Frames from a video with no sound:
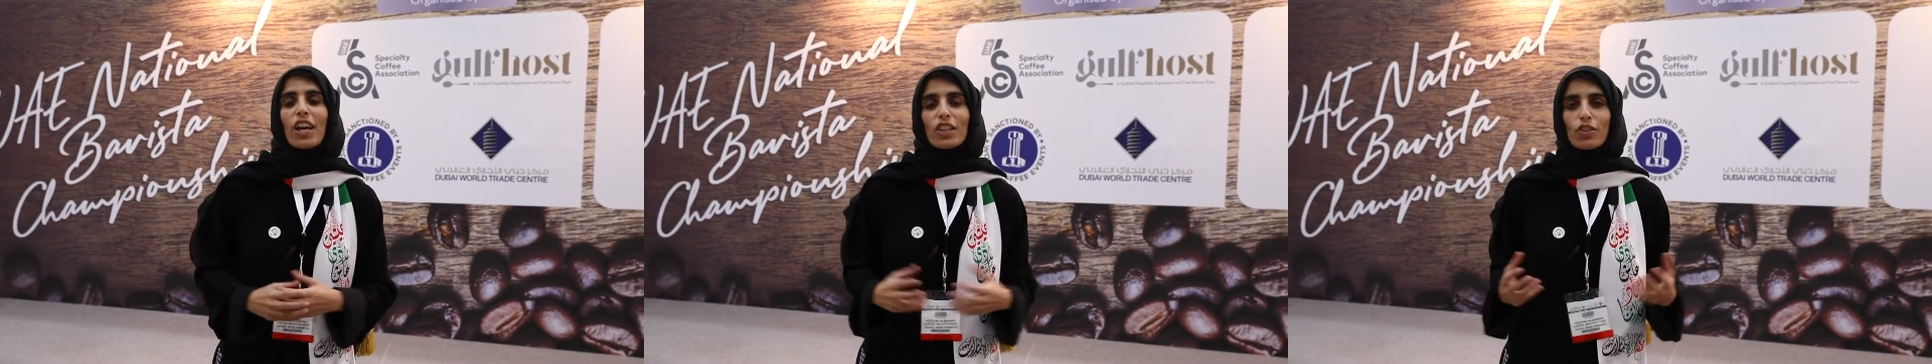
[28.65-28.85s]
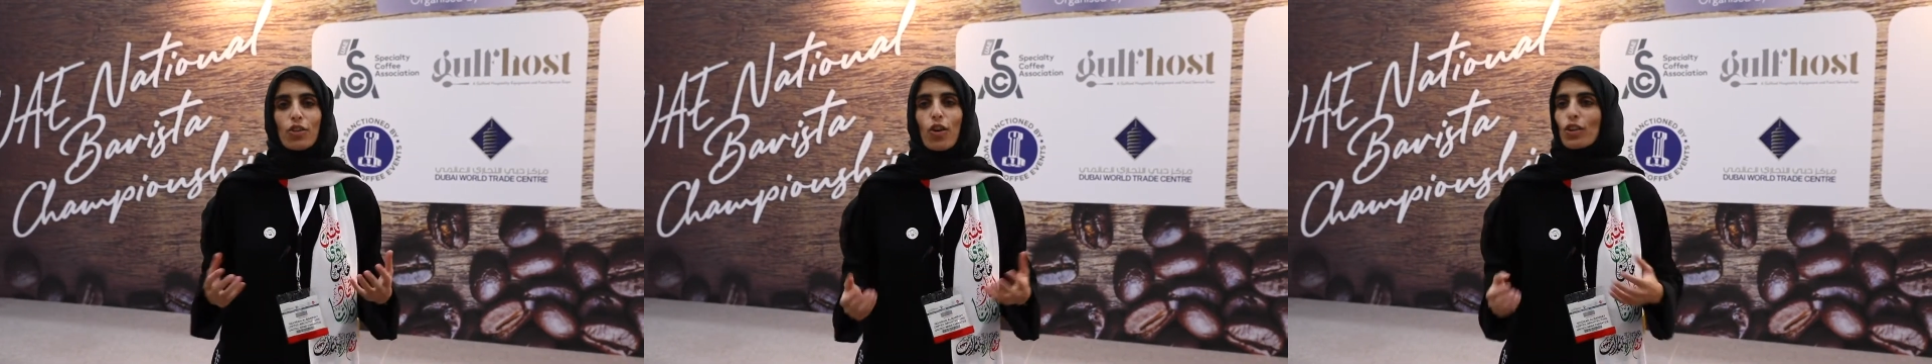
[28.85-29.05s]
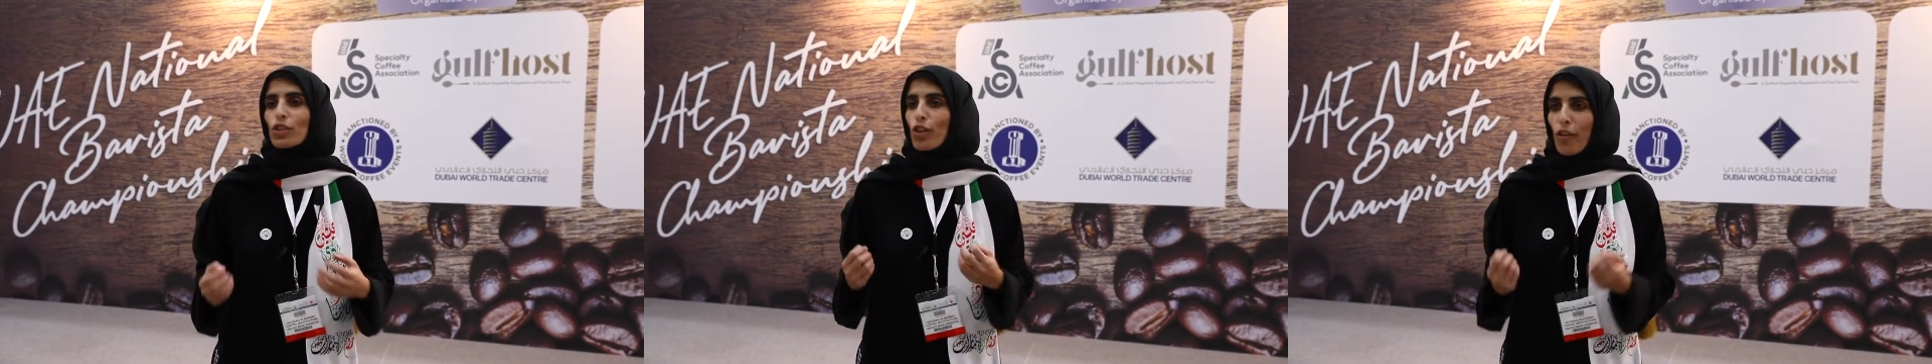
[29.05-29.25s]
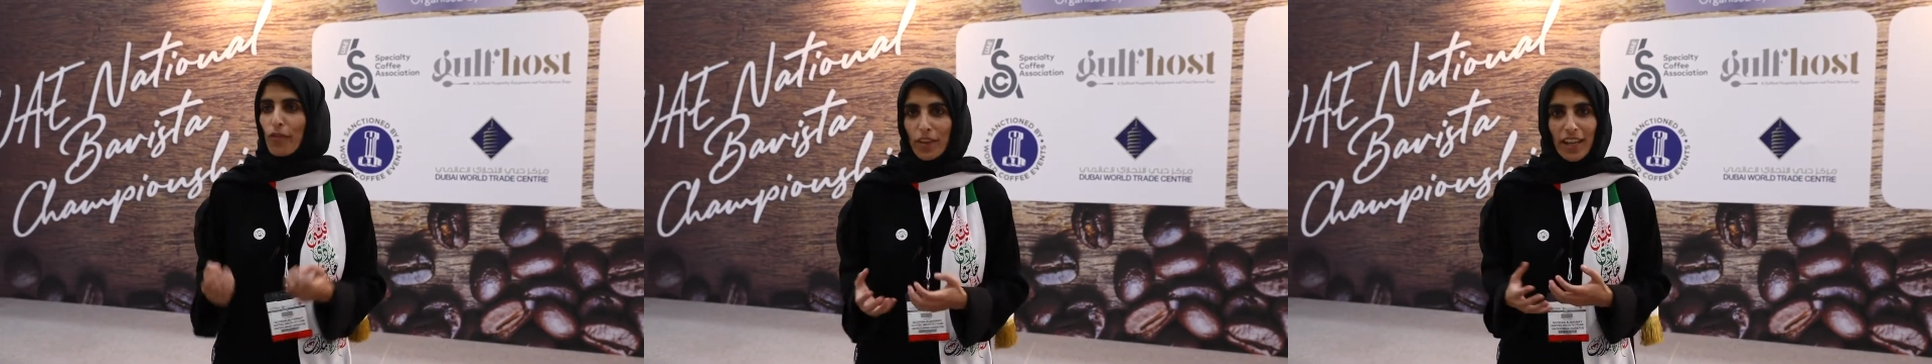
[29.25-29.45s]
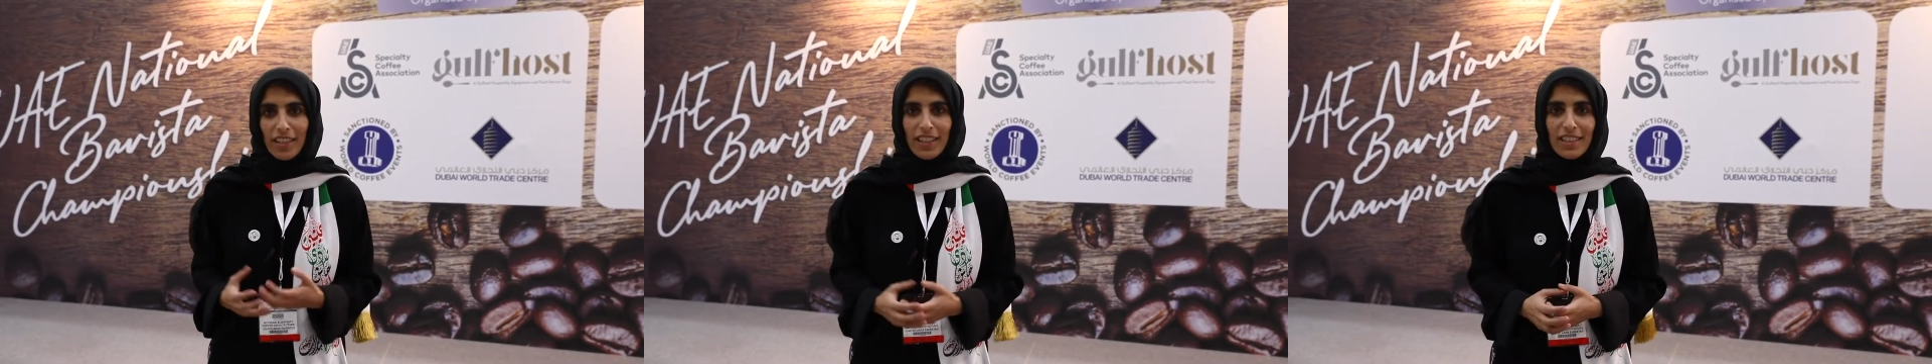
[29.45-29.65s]
It's called
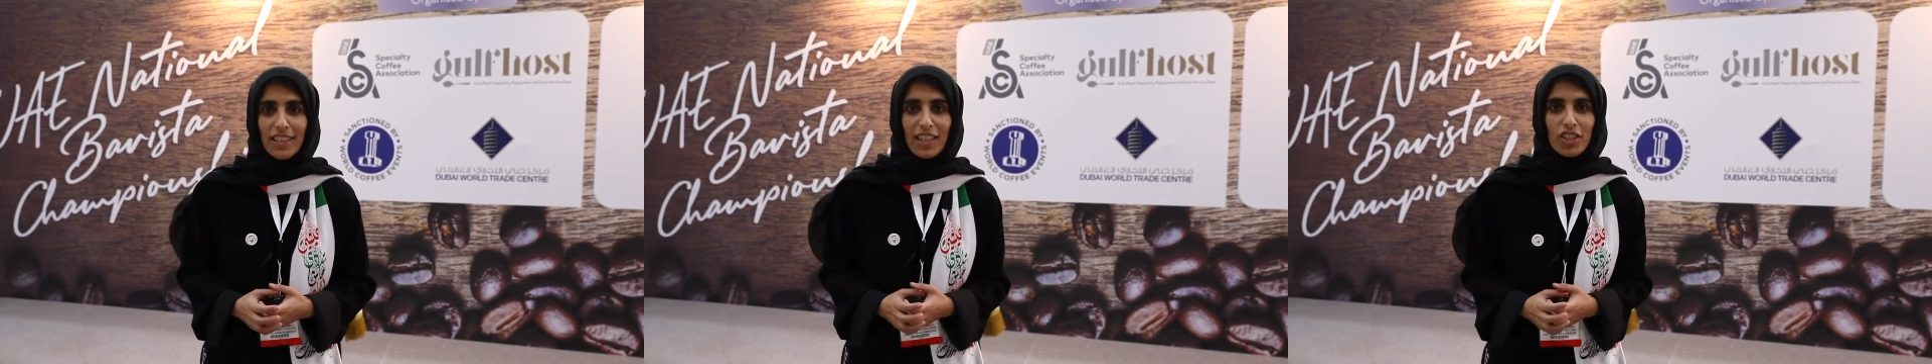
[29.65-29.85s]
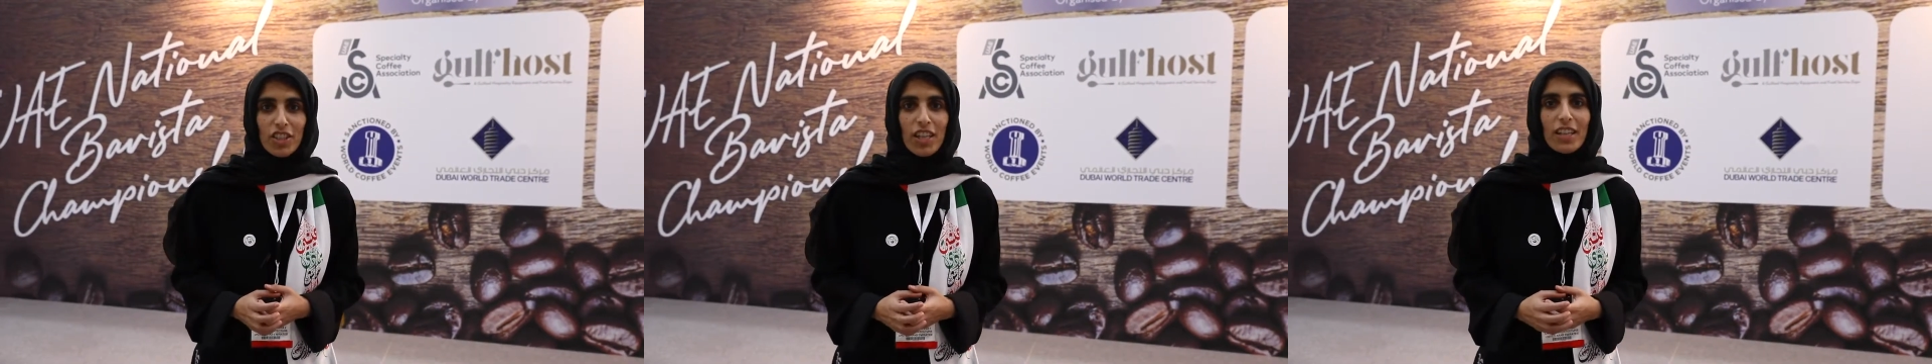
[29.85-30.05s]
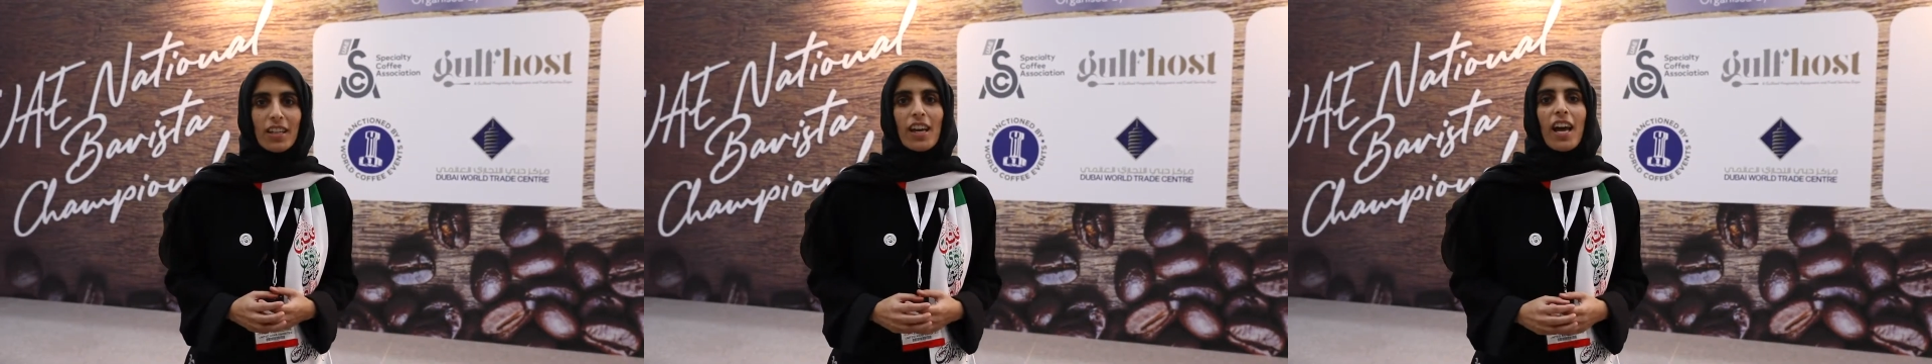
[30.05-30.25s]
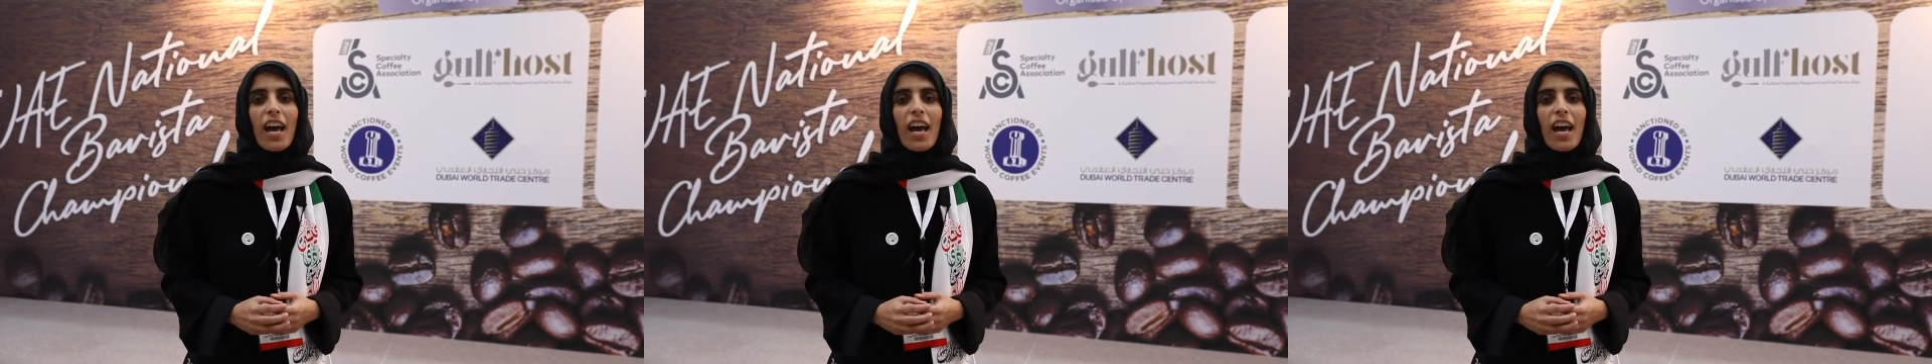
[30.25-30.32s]
Coffee Architecture.